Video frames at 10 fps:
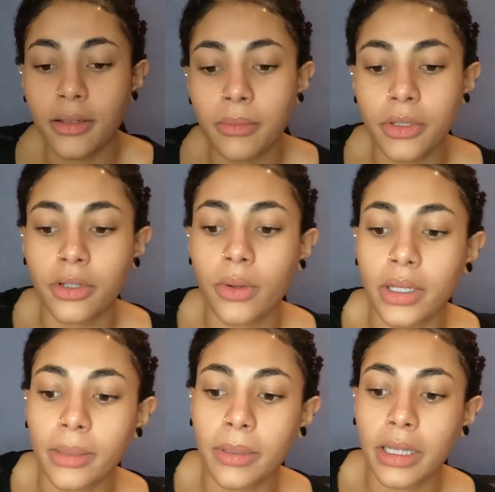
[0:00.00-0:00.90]
I'm gonna go ahead
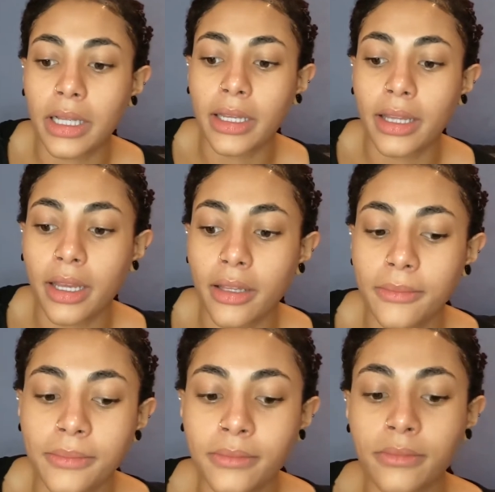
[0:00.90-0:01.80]
and apply that
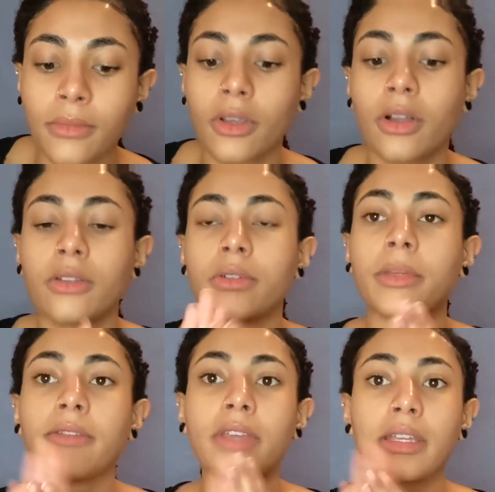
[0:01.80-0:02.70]
all over
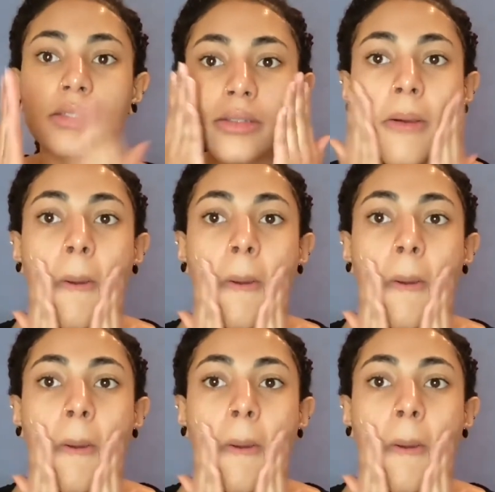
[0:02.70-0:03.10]
my face.